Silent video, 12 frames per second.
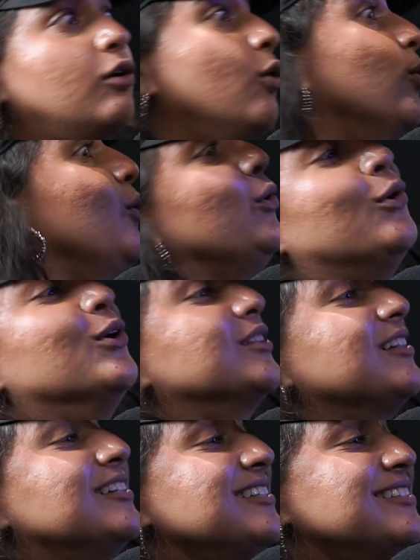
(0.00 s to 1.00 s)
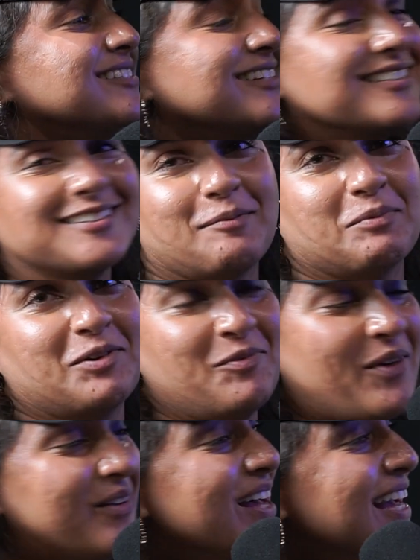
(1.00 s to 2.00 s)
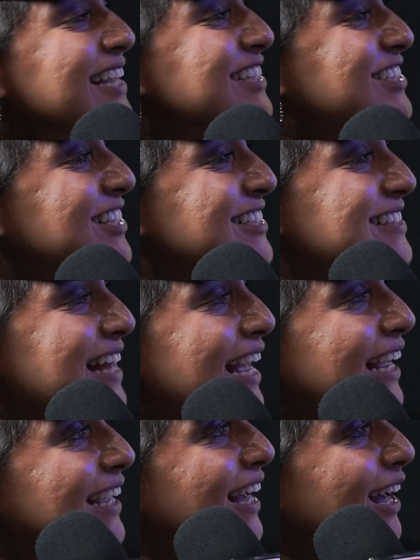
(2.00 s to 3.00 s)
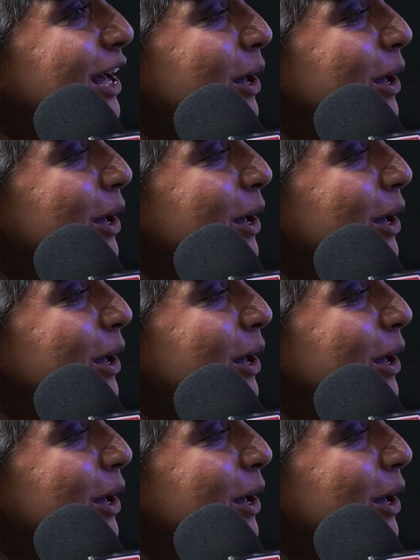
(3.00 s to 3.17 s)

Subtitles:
Oh no, 36. I'm 35. She's like,